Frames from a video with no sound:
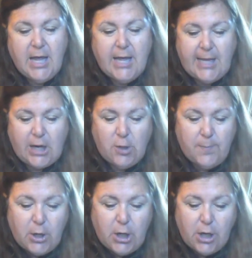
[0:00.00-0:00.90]
Now your
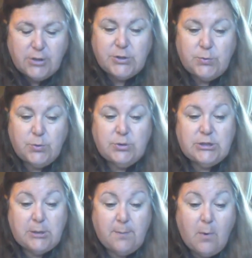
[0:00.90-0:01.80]
book goes through
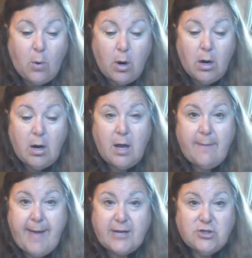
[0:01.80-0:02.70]
some more.
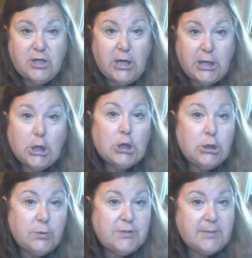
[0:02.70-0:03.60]
I'm actually going to
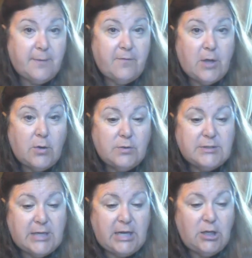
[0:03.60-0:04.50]
include some of those
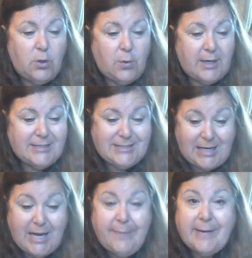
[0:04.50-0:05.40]
in your
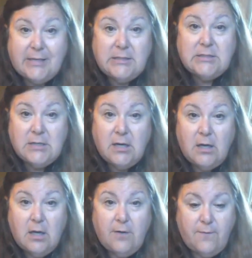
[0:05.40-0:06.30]
assignments
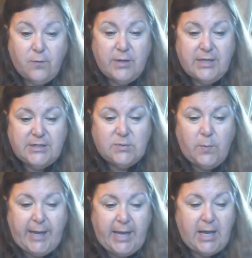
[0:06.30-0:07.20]
for this
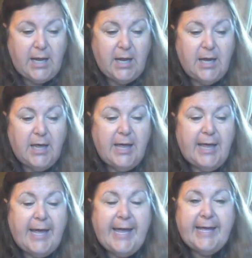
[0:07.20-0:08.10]
week.
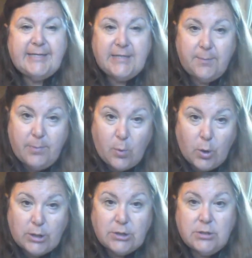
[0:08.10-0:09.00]
It's
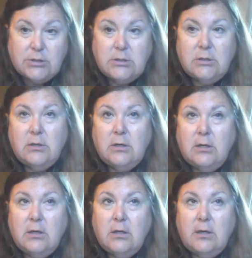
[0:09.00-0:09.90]
important
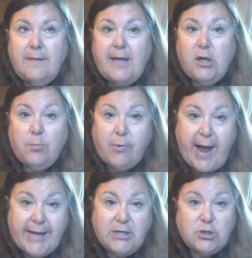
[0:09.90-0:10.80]
that you
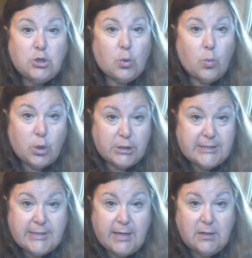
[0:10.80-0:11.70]
practice your word
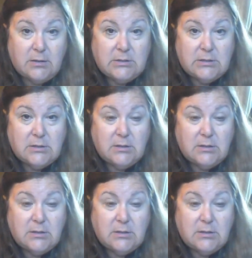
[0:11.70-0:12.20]
skills.